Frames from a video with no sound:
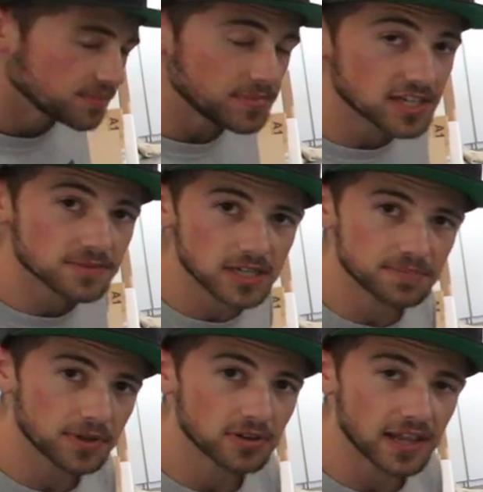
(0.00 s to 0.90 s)
because my
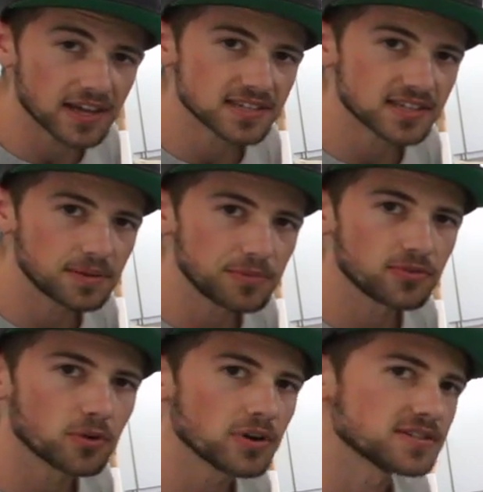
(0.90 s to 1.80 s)
splitter, like I said
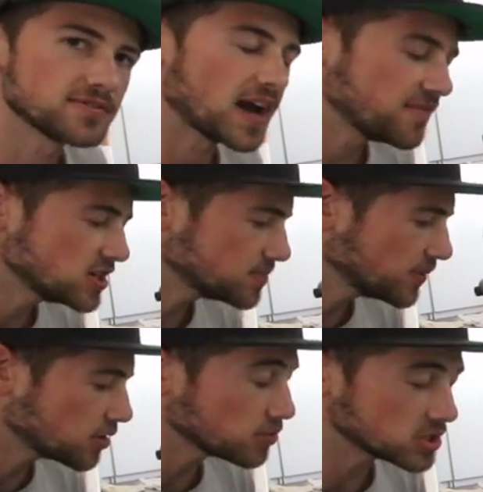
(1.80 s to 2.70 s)
before, is a 5-inch
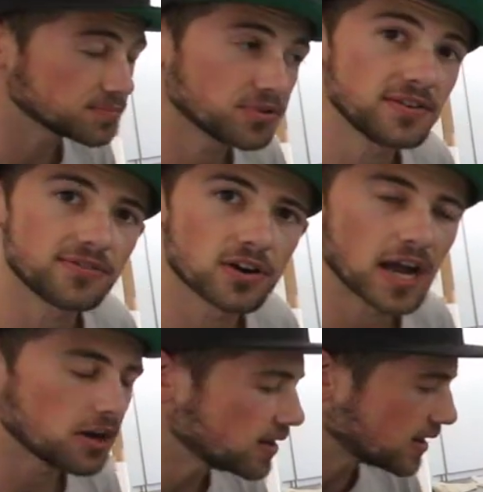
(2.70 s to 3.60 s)
splitter, which is pretty far
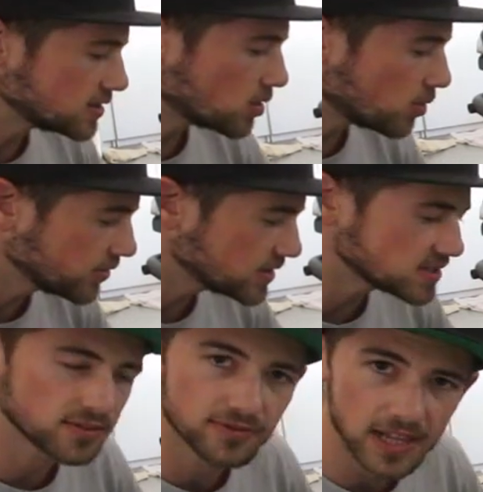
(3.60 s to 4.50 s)
out, and I don't want
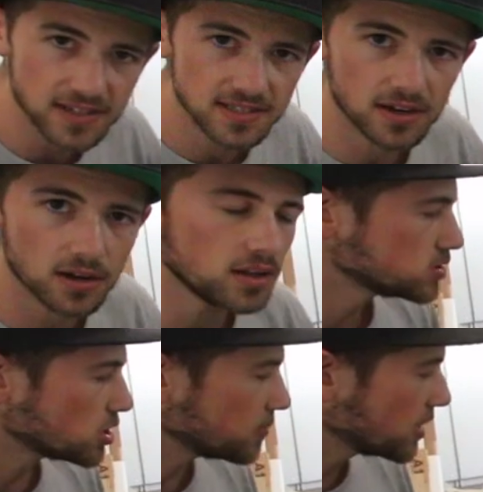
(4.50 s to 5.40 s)
this to flex at all.
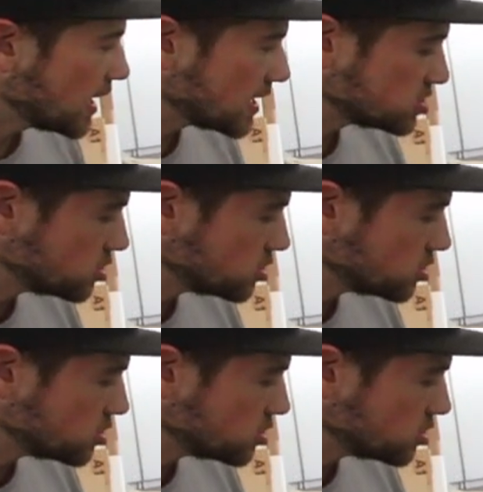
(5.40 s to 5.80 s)
So I'm going to add